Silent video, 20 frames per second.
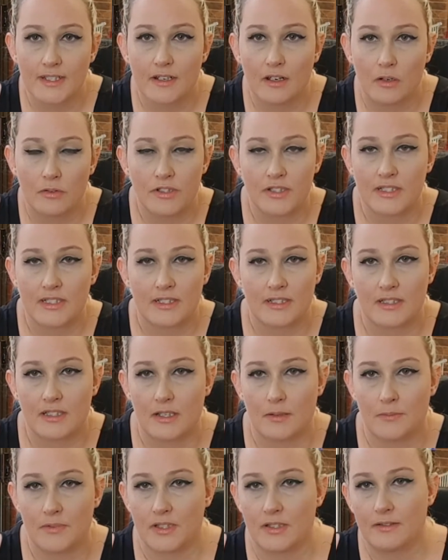and I'll just
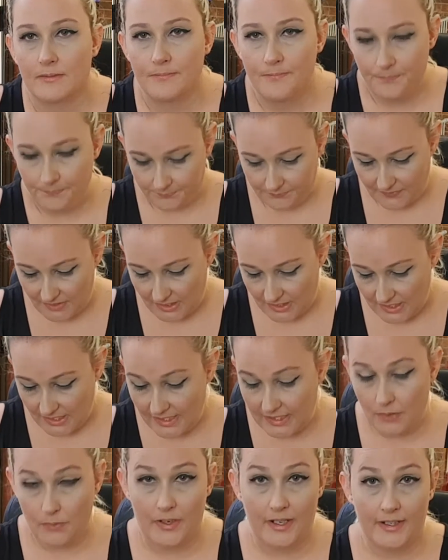accept it.
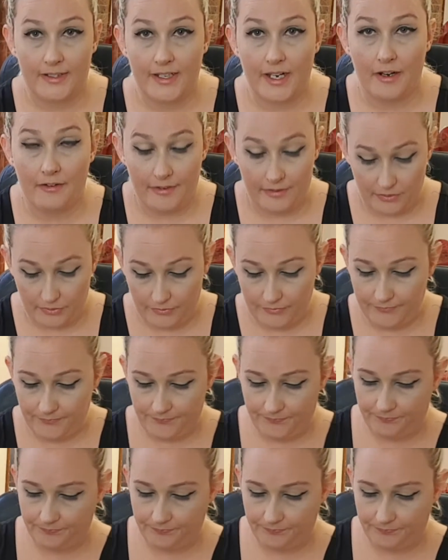Anyway, carrying on.